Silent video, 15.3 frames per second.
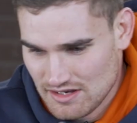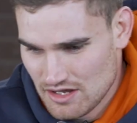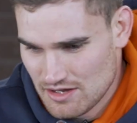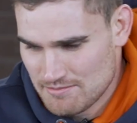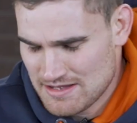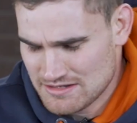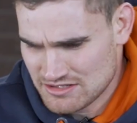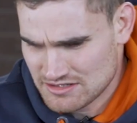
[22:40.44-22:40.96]

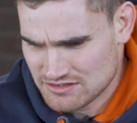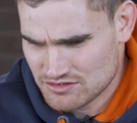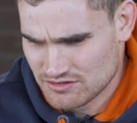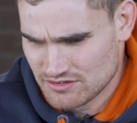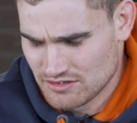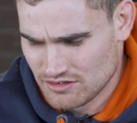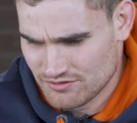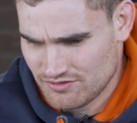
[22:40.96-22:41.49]
learnt magic
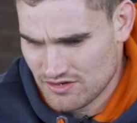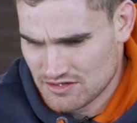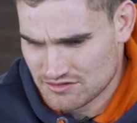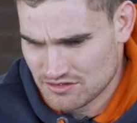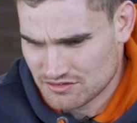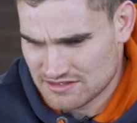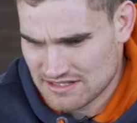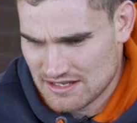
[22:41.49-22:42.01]
during the first
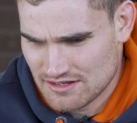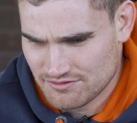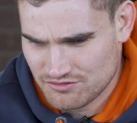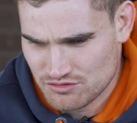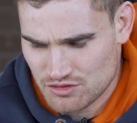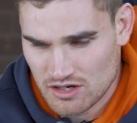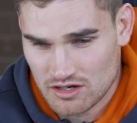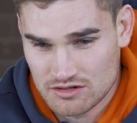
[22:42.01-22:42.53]
lockdown, a
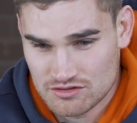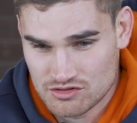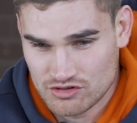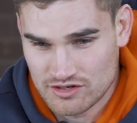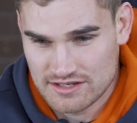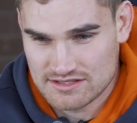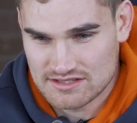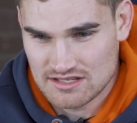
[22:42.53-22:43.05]
few card
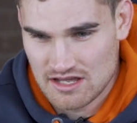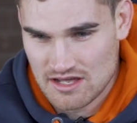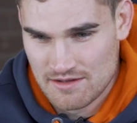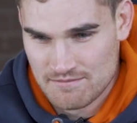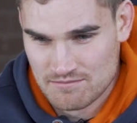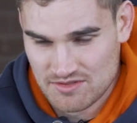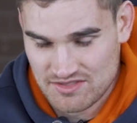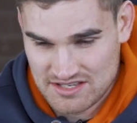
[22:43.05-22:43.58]
tricks,
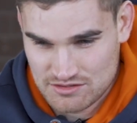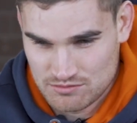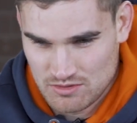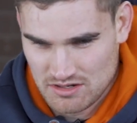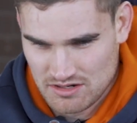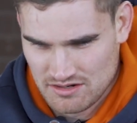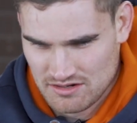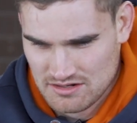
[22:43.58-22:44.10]
but this
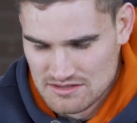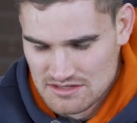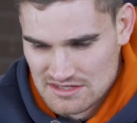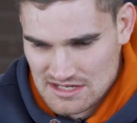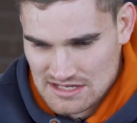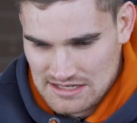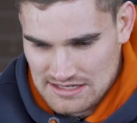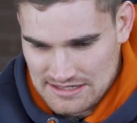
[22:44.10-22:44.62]
one
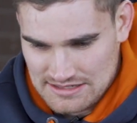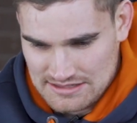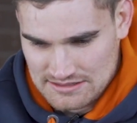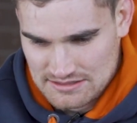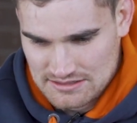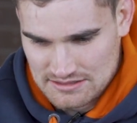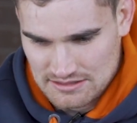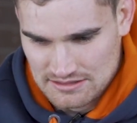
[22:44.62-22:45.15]

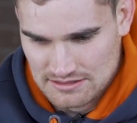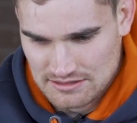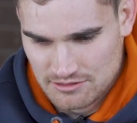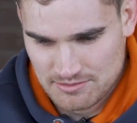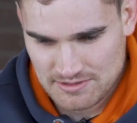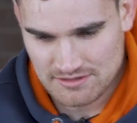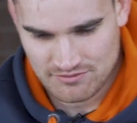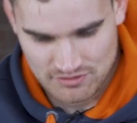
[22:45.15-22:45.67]
is a little
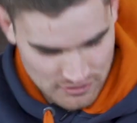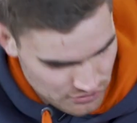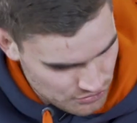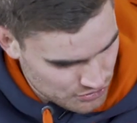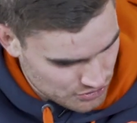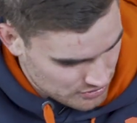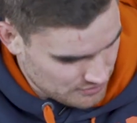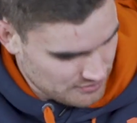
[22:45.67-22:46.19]
bit of
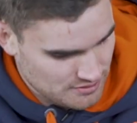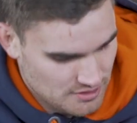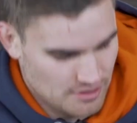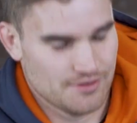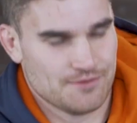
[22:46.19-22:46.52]
illusion. So,